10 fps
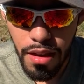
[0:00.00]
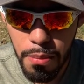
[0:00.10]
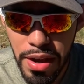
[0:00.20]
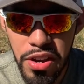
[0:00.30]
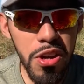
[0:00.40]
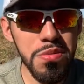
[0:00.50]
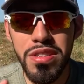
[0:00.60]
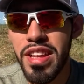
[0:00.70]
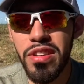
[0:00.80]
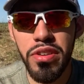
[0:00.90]
My hookup to
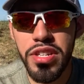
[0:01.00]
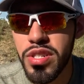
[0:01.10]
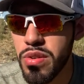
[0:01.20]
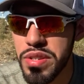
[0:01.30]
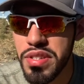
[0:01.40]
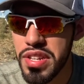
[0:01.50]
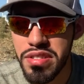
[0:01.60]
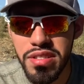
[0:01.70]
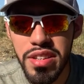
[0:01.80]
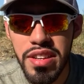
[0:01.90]
land ratio is
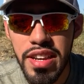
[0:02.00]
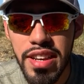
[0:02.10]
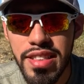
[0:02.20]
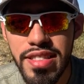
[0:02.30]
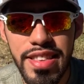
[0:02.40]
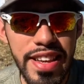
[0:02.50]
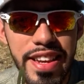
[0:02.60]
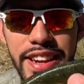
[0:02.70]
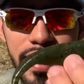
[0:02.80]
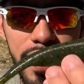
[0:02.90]
excellent. They
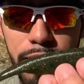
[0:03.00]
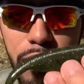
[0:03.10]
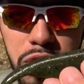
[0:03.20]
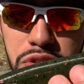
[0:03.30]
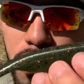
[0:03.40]
eat it head first